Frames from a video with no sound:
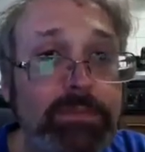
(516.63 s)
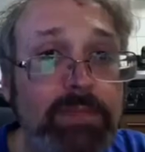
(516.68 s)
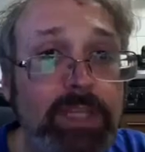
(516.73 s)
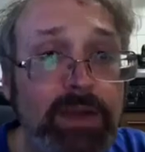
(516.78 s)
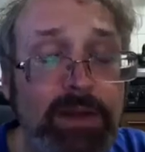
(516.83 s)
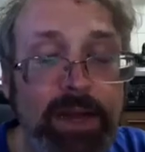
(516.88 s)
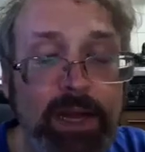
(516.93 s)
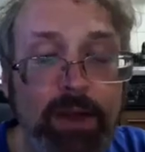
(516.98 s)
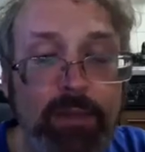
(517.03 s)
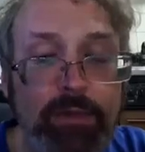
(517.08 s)

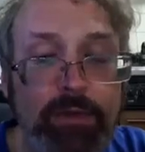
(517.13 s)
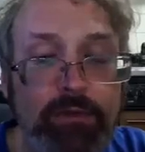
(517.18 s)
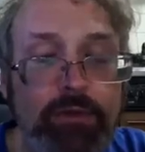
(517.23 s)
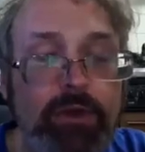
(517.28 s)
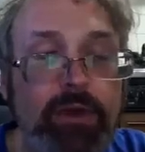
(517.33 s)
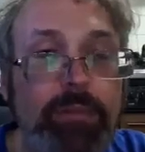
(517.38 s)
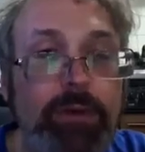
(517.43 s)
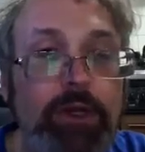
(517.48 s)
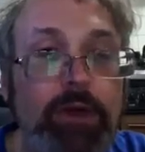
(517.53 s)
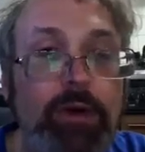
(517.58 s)
Now, there's going to
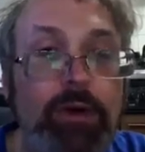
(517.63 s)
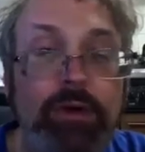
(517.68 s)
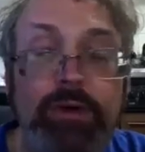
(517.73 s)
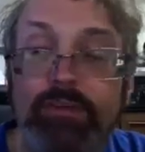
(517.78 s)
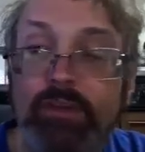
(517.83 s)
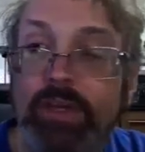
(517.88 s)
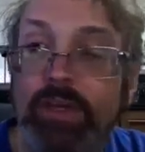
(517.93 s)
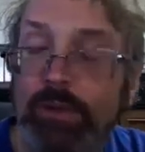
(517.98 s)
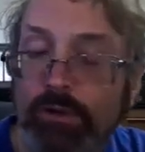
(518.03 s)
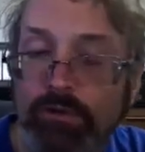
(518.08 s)
be a whole
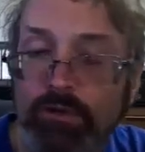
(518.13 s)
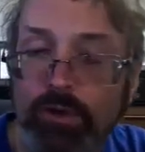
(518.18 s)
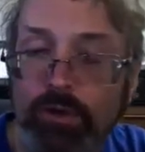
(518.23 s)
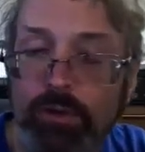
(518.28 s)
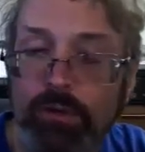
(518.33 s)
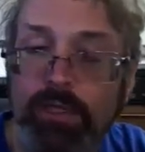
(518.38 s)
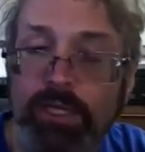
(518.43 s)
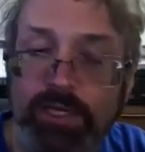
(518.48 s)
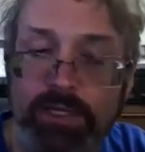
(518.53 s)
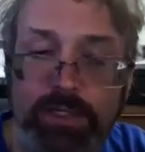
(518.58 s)
container. It's a
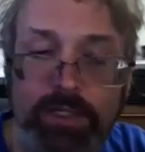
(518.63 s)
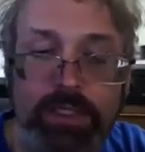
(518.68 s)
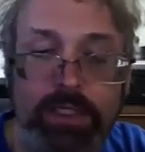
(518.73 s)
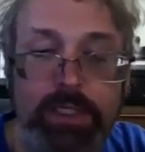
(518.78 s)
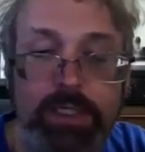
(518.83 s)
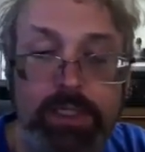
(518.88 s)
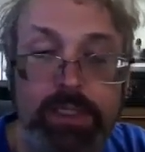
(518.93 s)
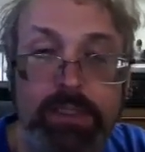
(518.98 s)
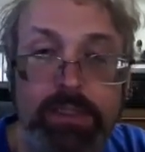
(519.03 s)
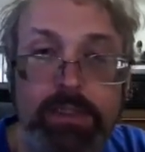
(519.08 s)
whole
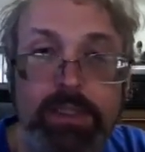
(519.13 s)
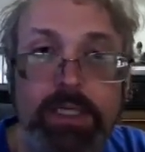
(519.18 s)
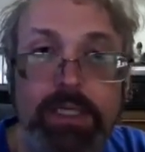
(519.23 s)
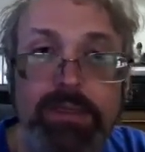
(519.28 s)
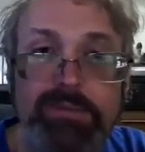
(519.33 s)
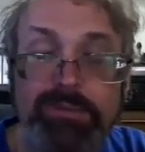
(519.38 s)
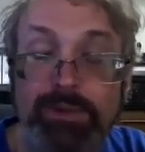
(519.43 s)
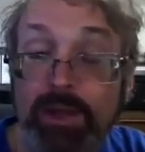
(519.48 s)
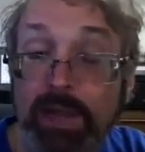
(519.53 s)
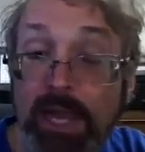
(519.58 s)

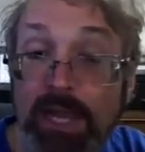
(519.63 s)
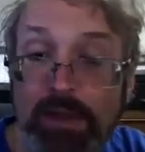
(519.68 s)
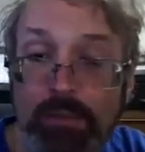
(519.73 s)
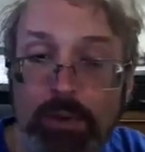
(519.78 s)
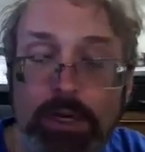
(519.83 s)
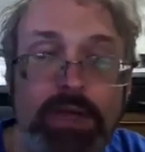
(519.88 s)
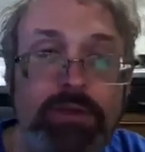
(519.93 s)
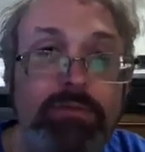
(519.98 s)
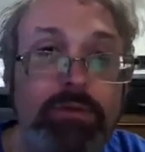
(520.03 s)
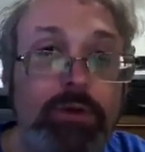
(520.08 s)

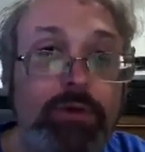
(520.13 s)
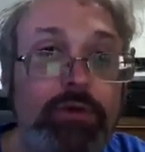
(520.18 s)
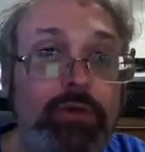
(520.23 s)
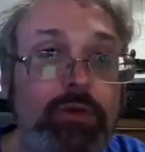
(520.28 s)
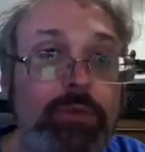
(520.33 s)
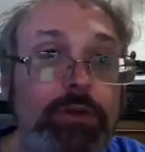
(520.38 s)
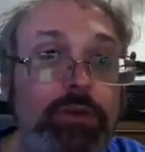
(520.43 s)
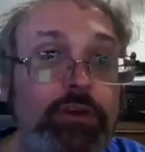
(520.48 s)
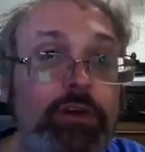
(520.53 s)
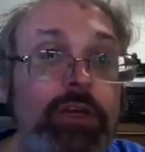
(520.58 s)
lightweight virtual
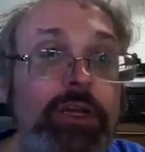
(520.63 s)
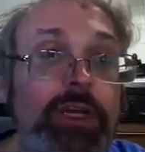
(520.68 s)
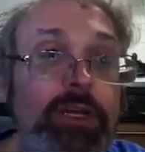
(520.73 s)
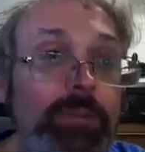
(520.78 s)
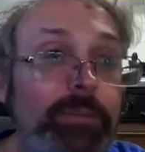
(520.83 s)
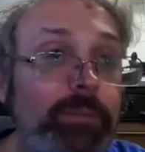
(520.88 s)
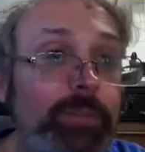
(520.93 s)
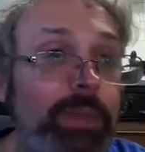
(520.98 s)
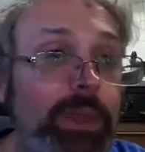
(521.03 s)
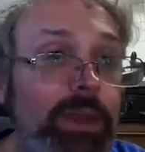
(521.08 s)
machine,
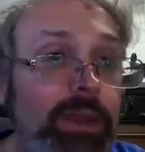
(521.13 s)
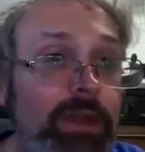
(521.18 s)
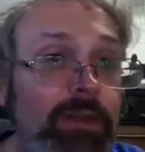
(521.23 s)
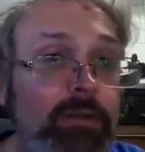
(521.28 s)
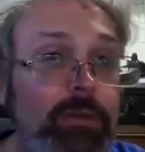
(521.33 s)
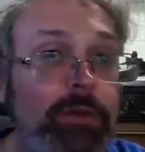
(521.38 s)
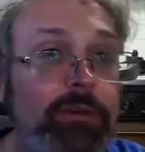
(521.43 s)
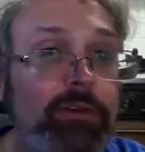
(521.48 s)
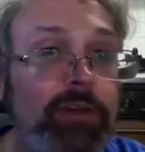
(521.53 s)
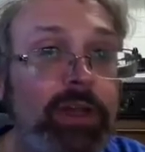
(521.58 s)
as we
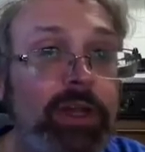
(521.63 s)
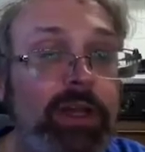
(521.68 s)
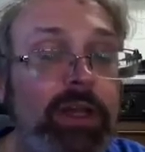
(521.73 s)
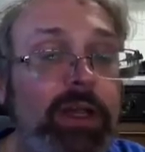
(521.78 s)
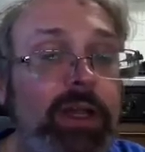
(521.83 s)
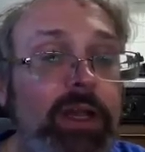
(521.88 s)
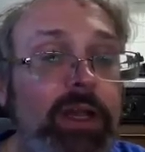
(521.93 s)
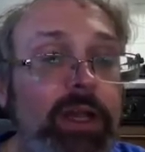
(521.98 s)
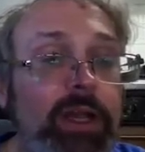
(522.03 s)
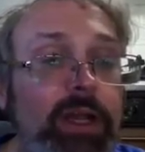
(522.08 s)
say.
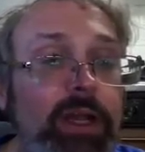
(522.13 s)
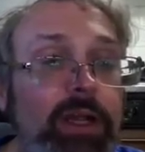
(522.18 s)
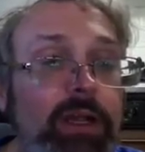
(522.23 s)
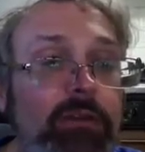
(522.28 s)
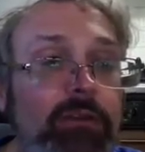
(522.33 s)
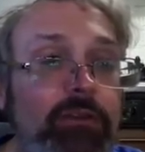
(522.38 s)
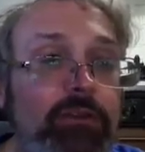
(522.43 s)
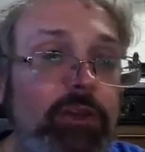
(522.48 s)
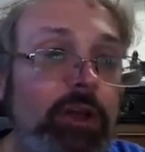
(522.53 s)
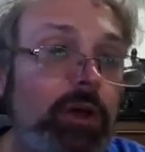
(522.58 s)
And
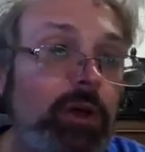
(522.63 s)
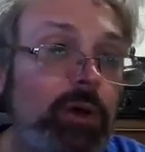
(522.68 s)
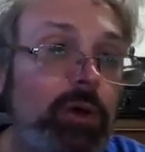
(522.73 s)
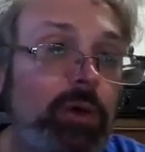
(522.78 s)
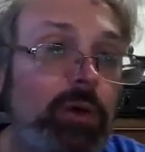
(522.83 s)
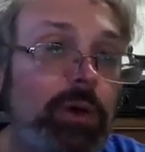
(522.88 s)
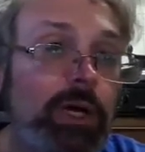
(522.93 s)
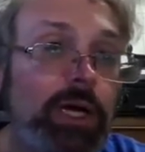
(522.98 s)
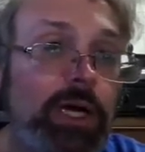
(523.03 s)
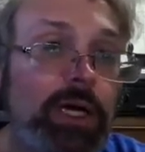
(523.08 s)

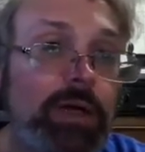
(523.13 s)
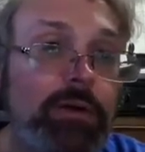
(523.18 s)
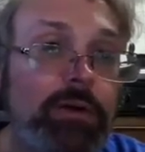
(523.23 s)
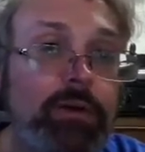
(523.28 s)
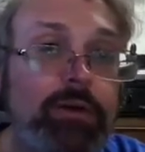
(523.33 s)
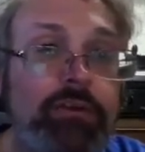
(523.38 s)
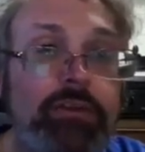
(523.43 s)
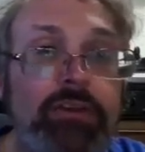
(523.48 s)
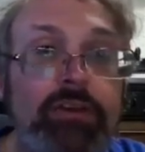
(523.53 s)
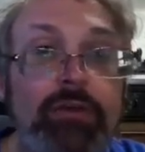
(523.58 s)
so you
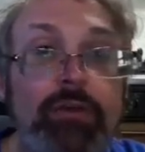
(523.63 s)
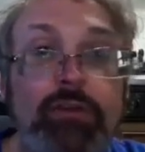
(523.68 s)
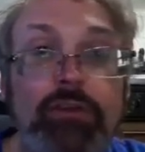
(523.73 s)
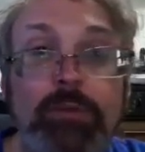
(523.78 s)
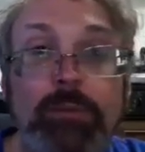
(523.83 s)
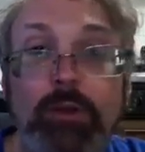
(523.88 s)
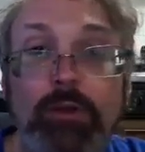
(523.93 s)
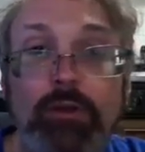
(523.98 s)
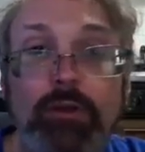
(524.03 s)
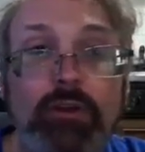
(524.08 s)
can see there's some
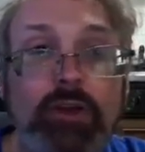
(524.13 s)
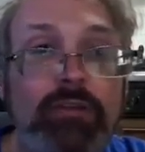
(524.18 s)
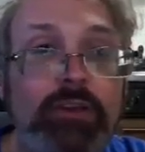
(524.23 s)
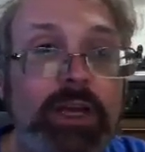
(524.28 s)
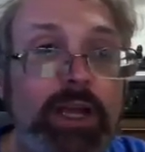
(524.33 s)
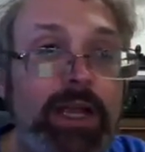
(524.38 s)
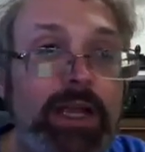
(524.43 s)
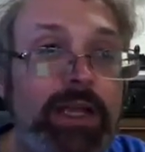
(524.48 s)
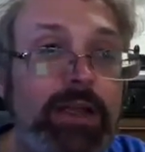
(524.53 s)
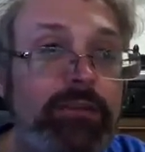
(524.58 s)
other stuff it
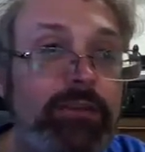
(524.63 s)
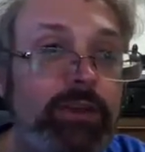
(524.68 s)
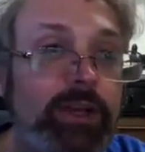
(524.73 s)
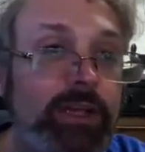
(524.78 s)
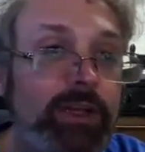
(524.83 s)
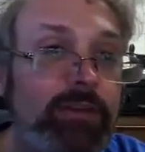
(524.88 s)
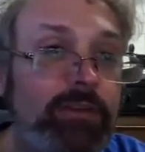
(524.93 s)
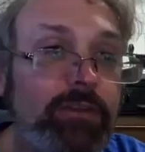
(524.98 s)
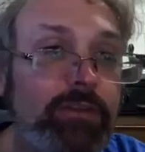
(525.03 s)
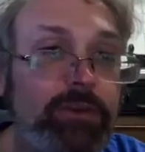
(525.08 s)
adds. It
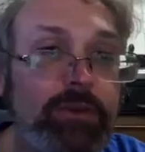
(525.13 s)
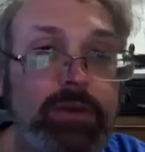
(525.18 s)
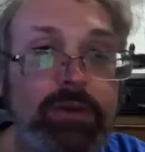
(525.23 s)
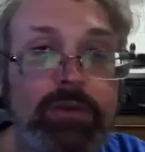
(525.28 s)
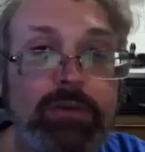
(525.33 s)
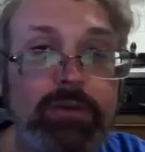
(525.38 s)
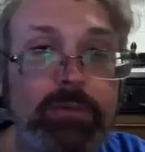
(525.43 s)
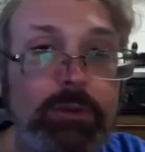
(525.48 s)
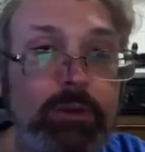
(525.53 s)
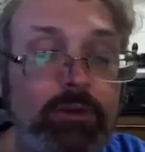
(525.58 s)
has
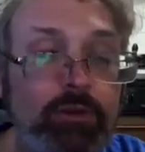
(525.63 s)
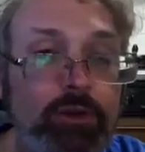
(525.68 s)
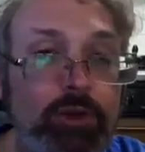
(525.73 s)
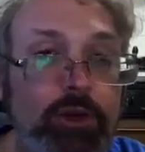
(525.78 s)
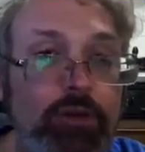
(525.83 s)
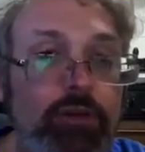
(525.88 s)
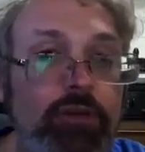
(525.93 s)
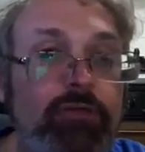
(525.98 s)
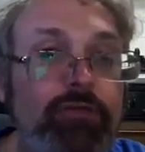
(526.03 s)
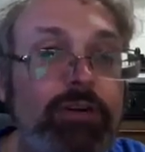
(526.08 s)
some
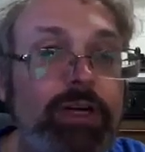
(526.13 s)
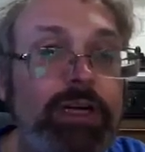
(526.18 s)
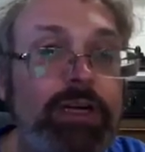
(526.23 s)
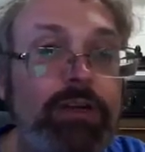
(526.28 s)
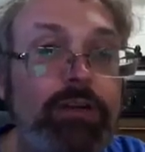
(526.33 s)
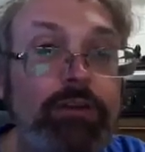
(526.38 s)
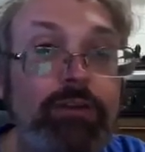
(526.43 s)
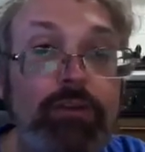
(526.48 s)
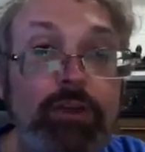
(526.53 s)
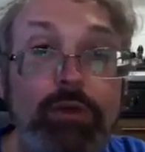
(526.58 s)
instruction
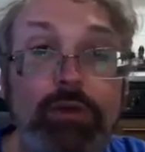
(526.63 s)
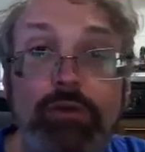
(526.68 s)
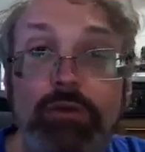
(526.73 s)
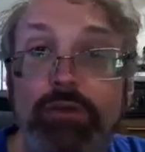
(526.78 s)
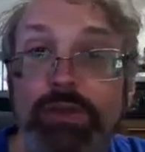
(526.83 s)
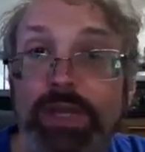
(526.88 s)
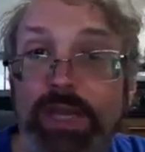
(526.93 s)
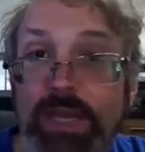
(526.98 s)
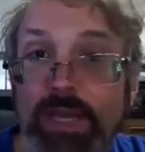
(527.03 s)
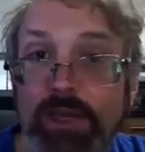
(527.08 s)
files. Those are for
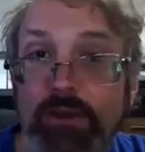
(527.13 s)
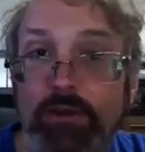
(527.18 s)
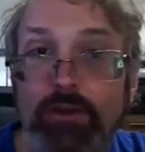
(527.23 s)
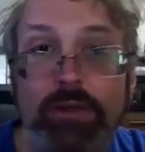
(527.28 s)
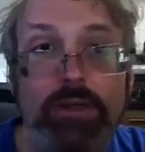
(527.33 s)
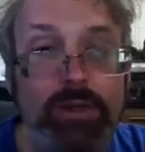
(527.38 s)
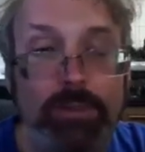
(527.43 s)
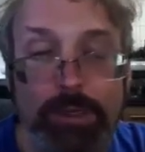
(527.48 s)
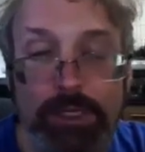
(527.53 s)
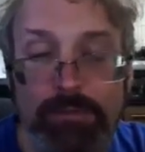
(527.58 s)
the agent.
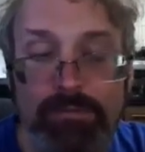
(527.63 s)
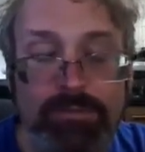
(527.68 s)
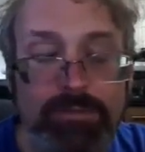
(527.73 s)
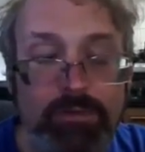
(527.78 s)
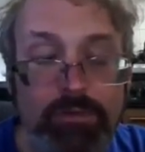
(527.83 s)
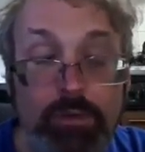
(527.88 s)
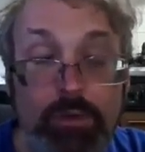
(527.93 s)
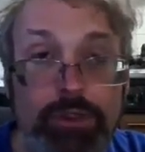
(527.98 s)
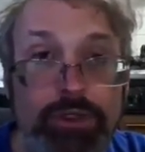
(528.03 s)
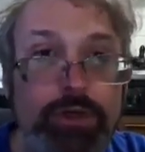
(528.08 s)
I mean, of
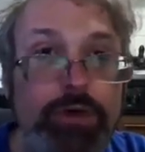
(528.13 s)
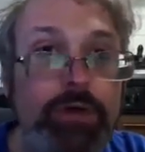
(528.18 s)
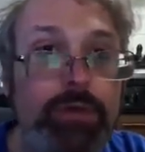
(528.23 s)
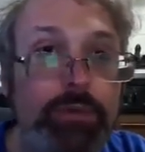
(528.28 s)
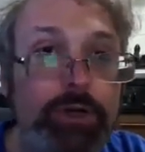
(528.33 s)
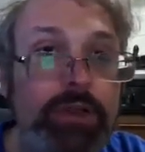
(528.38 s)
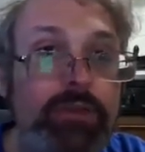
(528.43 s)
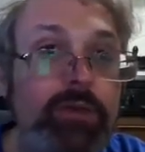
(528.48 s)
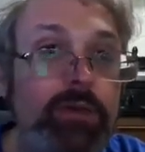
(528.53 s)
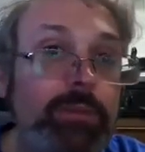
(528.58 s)
course you can
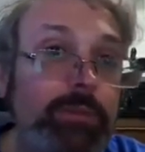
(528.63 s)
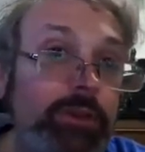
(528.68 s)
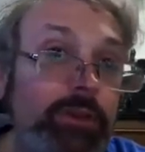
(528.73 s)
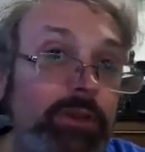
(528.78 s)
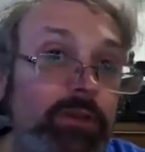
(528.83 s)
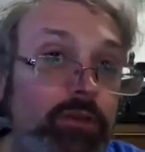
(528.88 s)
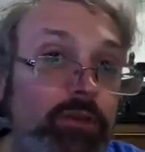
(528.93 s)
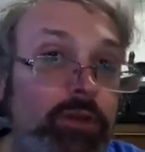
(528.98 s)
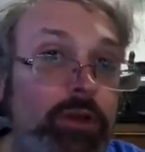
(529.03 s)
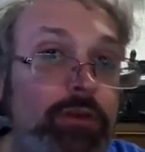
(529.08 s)
read them, but the
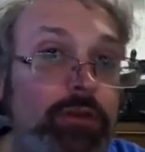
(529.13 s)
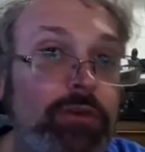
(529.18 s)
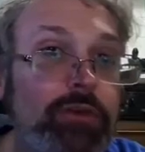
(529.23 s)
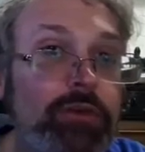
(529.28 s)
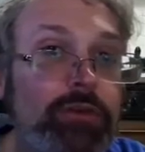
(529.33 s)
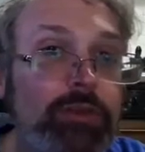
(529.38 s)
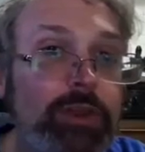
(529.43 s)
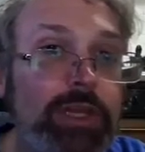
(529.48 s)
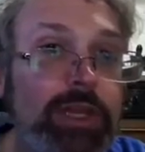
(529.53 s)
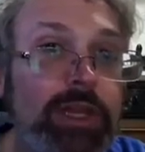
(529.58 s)
instructions are
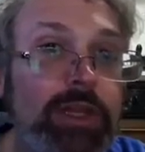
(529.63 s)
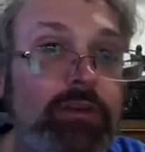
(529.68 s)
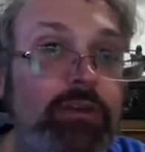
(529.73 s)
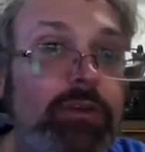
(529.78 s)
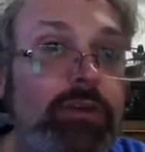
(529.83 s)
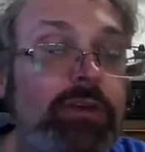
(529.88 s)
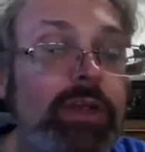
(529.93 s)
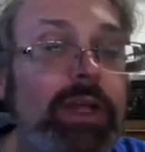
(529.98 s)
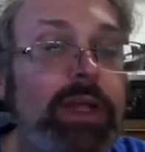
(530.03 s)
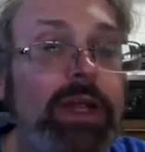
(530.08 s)
for the agent.